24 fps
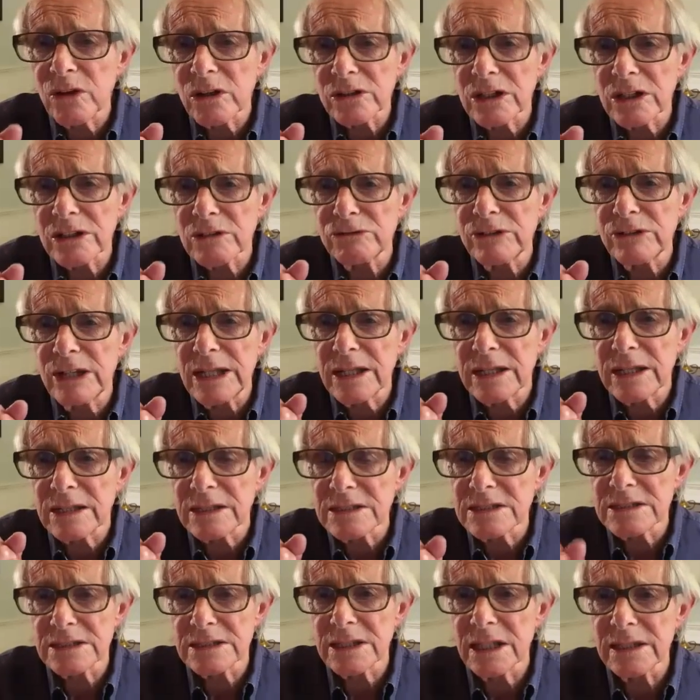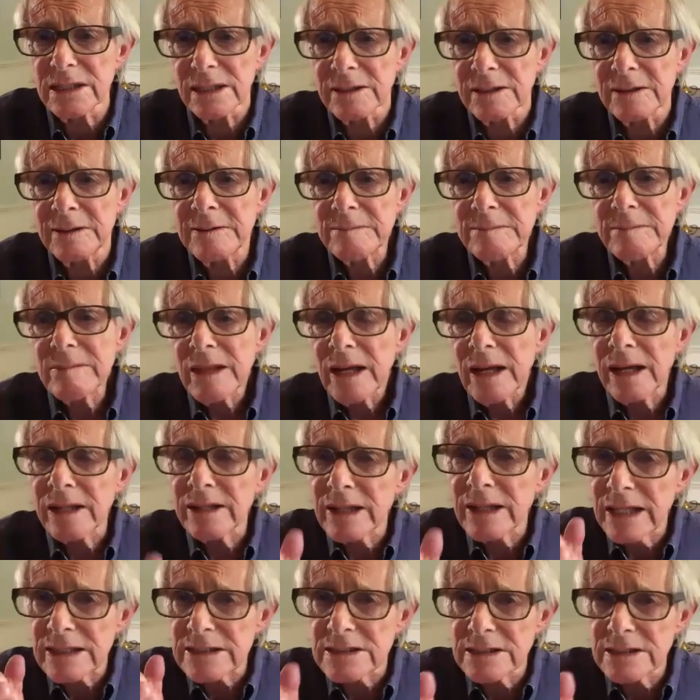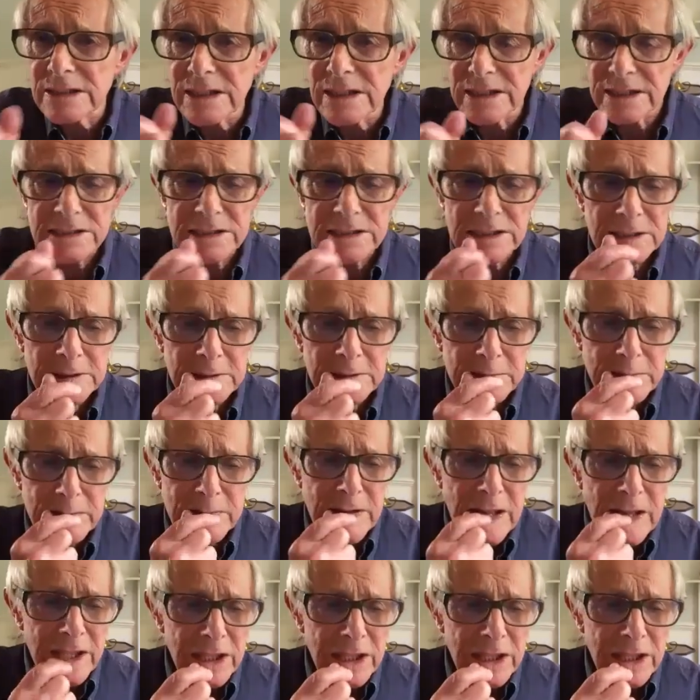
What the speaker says: we've got to really consider, and that's this: